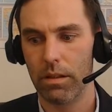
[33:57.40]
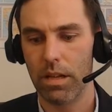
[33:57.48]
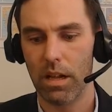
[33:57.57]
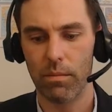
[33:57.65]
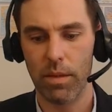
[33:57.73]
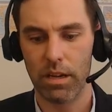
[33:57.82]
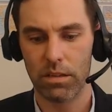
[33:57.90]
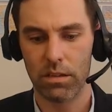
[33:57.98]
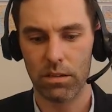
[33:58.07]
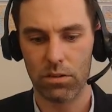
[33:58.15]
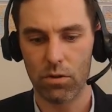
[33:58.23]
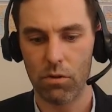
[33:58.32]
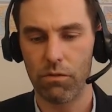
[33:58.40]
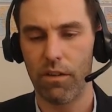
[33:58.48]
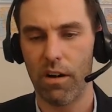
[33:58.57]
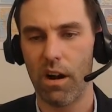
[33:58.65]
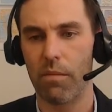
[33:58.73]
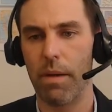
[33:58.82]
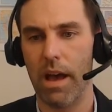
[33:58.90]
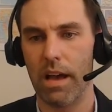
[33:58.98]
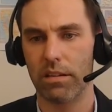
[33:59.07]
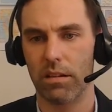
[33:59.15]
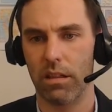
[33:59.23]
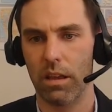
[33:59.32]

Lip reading: Telemedicine is so far past